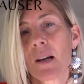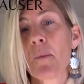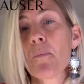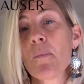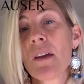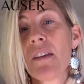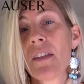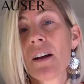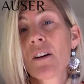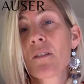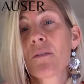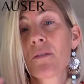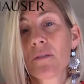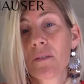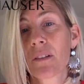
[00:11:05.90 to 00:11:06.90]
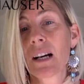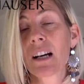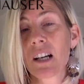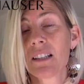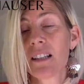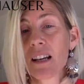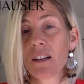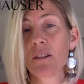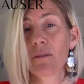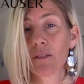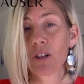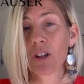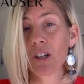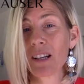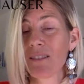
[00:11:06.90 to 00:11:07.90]
be there, a container for
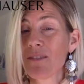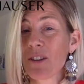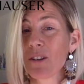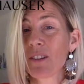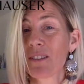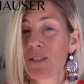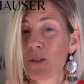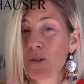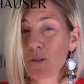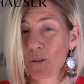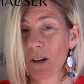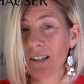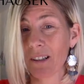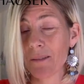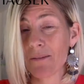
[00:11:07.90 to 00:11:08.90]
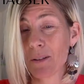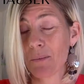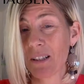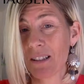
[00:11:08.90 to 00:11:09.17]
her, even though it's so uncomfortable.